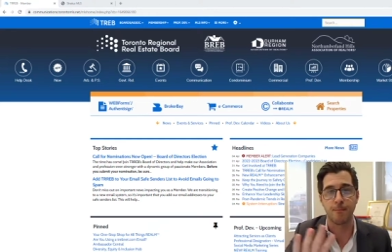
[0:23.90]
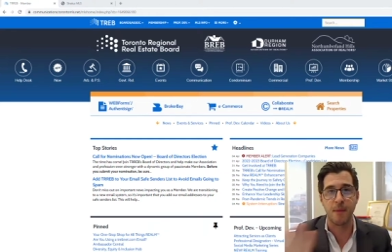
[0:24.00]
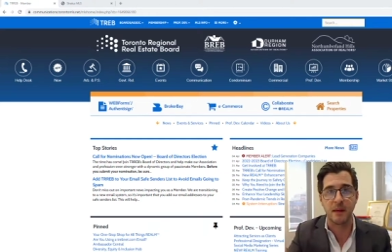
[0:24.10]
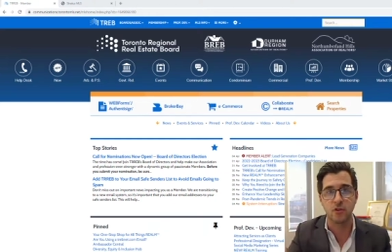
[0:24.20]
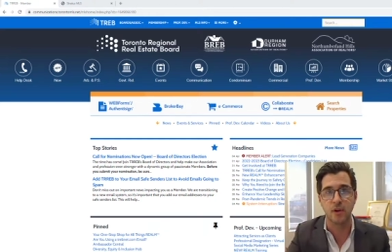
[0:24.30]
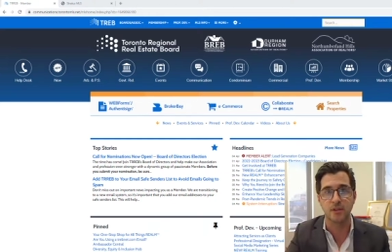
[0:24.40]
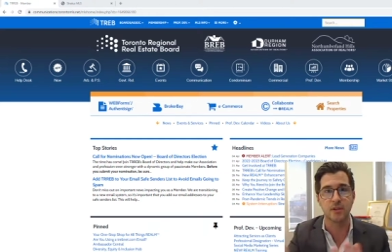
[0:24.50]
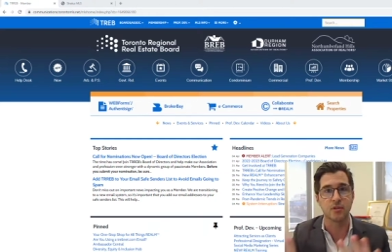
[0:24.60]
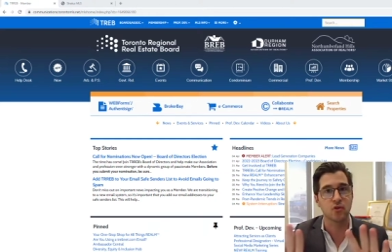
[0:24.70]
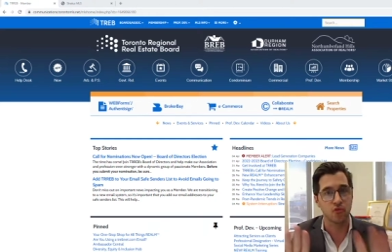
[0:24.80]
Matrix
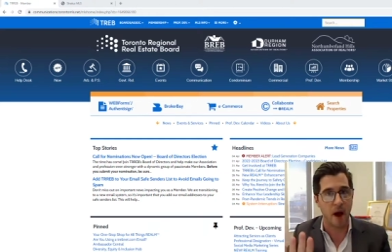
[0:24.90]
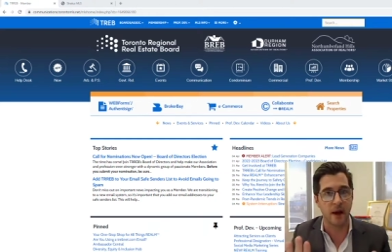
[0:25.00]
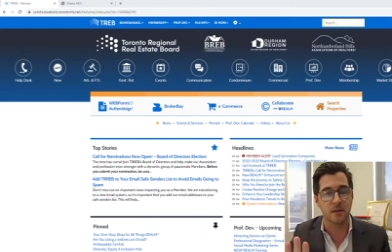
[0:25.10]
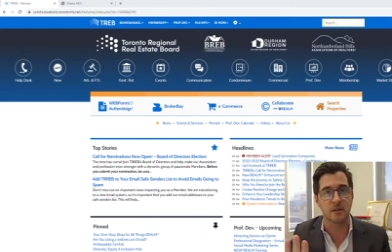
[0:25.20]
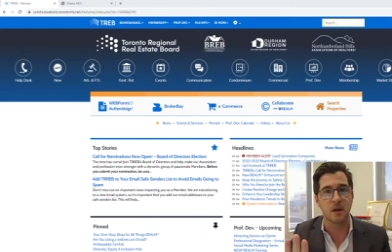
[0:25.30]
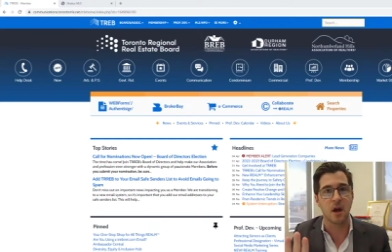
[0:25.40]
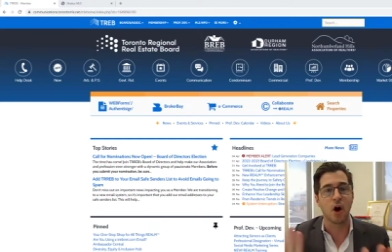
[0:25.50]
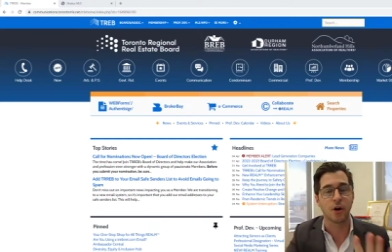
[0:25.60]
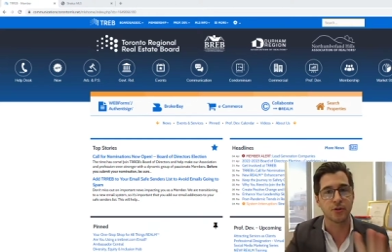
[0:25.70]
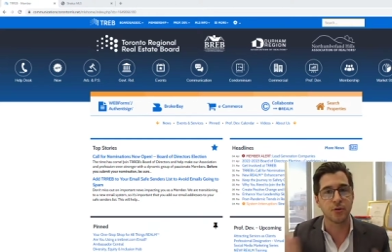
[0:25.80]
and Stratus
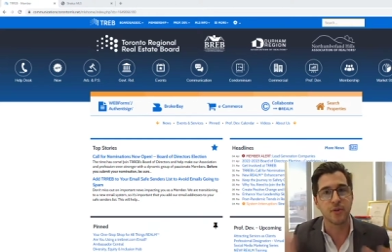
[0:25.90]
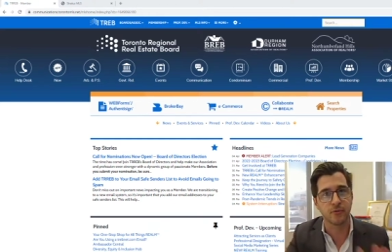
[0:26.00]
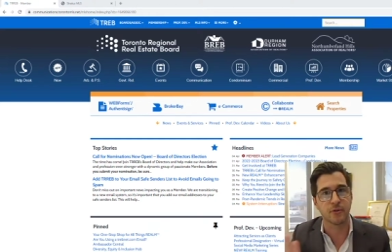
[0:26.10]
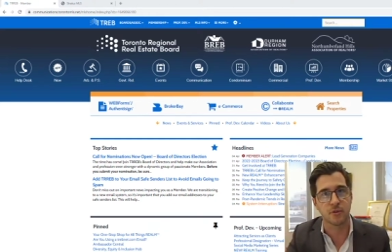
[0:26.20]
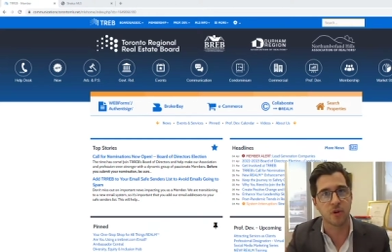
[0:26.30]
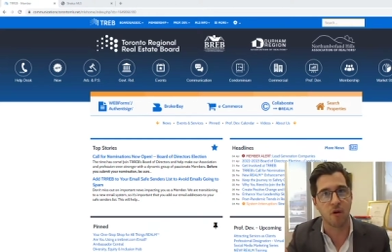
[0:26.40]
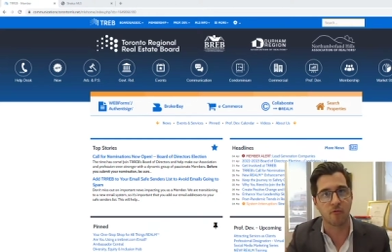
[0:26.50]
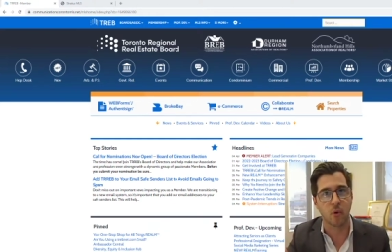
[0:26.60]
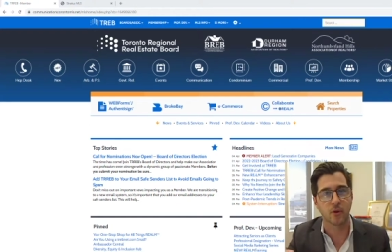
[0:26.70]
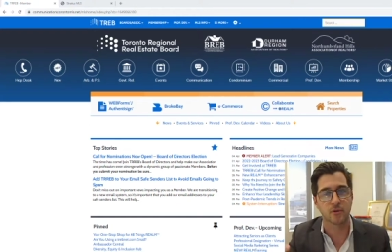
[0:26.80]
are two different
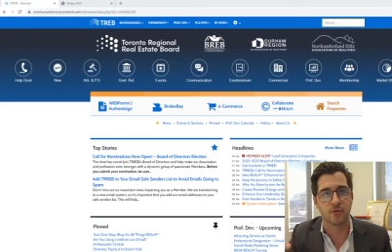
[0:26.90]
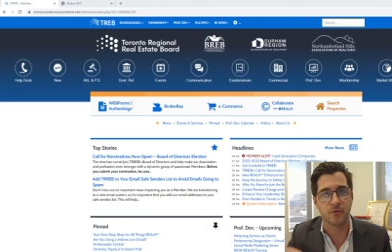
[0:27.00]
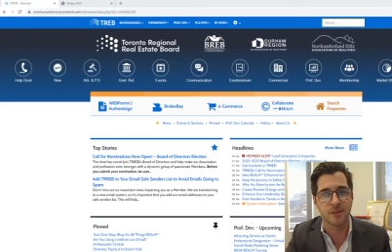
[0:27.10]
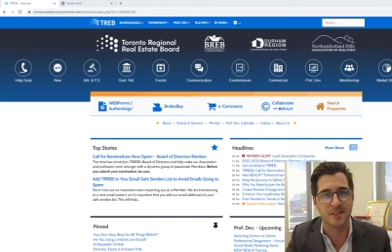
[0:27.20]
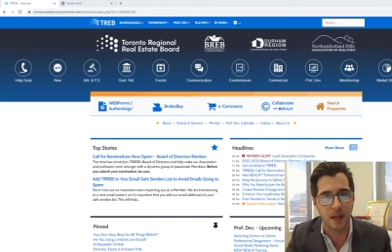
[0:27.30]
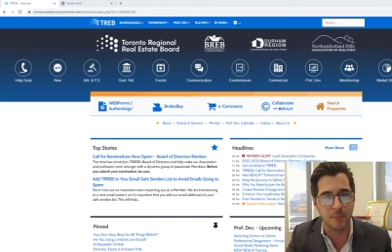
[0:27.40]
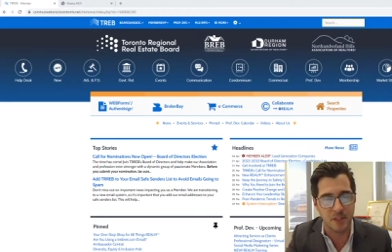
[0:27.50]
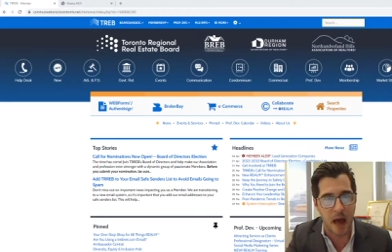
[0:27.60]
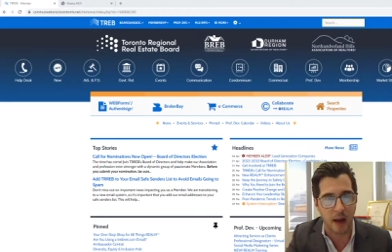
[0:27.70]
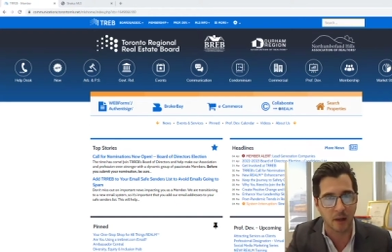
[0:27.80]
softwares for the same
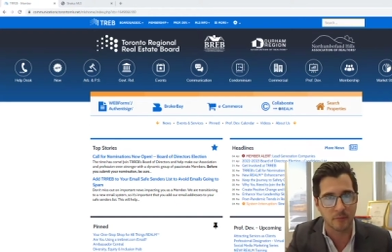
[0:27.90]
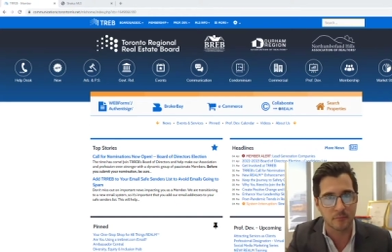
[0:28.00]
data.